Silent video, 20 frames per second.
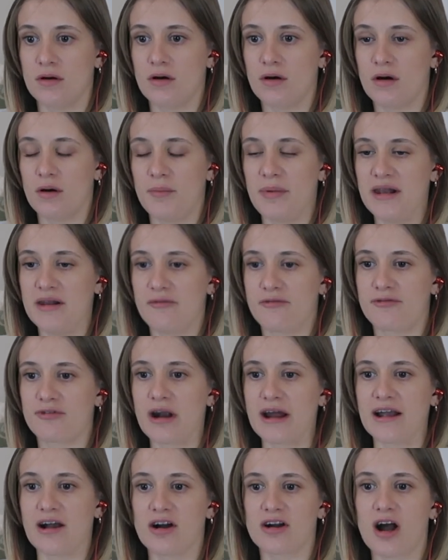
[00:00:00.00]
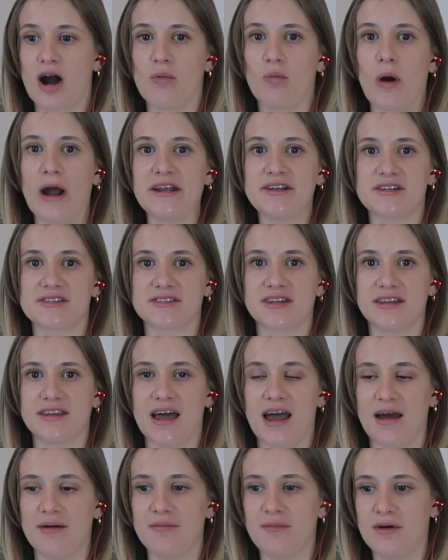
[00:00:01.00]
Oh, Bill and Frank. I can't wait to see
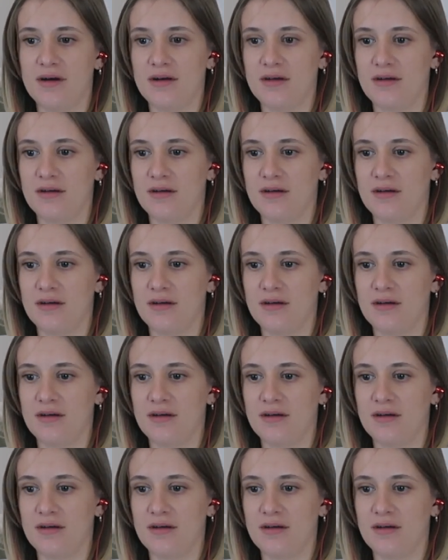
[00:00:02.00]
them.